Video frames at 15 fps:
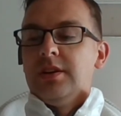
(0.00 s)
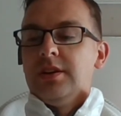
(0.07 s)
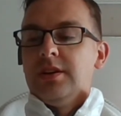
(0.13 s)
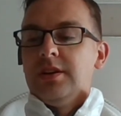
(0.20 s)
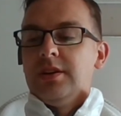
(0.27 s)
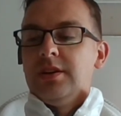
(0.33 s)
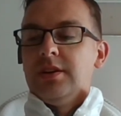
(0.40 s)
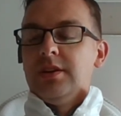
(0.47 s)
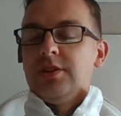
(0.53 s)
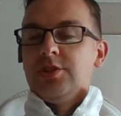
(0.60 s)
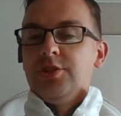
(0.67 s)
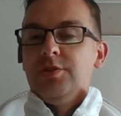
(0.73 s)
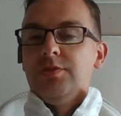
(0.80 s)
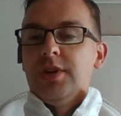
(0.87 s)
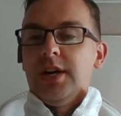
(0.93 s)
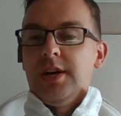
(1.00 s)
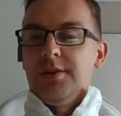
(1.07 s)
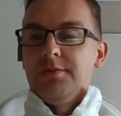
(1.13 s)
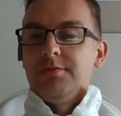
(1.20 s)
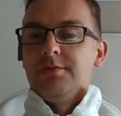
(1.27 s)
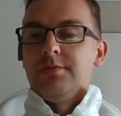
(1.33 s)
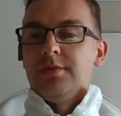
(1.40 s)
uh, chew
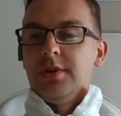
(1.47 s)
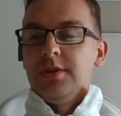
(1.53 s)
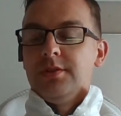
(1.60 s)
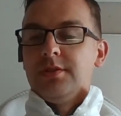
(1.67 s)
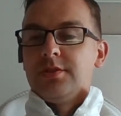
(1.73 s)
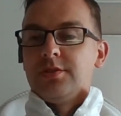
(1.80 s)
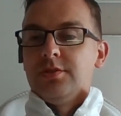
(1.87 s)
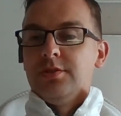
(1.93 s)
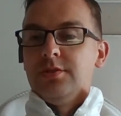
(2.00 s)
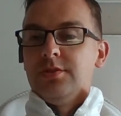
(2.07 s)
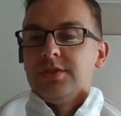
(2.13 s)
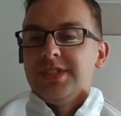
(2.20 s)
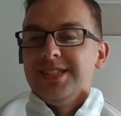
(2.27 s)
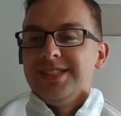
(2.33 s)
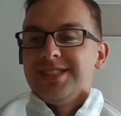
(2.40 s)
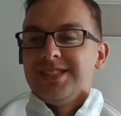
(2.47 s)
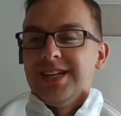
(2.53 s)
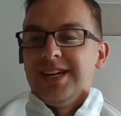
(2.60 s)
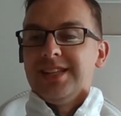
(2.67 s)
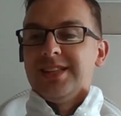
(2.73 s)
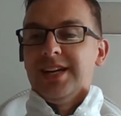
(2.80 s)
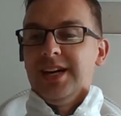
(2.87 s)
down on the stores
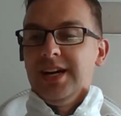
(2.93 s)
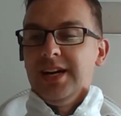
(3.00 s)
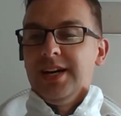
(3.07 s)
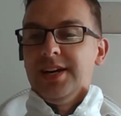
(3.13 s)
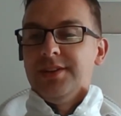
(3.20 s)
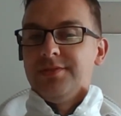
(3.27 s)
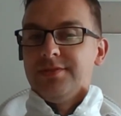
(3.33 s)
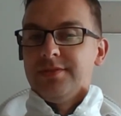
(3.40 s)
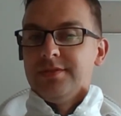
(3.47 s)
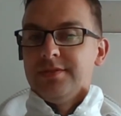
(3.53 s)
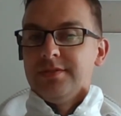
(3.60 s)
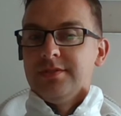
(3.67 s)
inside the hive.